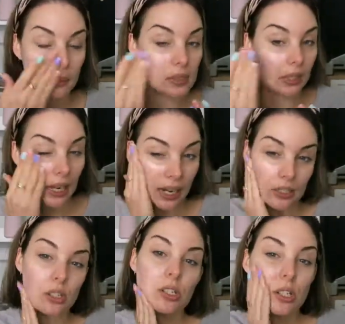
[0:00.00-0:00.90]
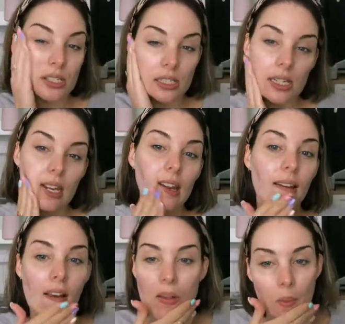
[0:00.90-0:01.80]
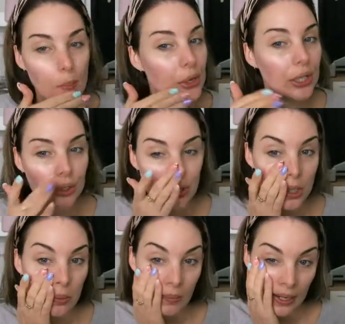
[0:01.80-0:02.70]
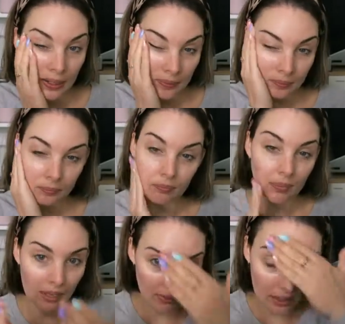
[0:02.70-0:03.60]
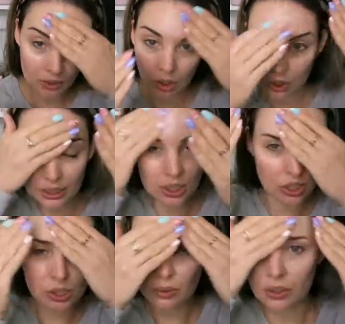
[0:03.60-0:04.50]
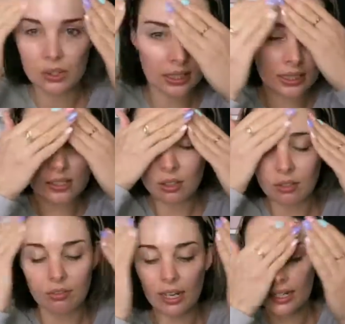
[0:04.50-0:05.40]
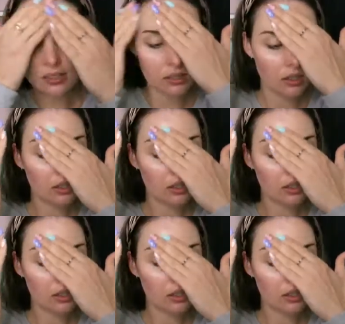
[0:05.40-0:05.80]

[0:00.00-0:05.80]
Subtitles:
So yeah, I just use the body lotion one. I've had no issues with using this on the face.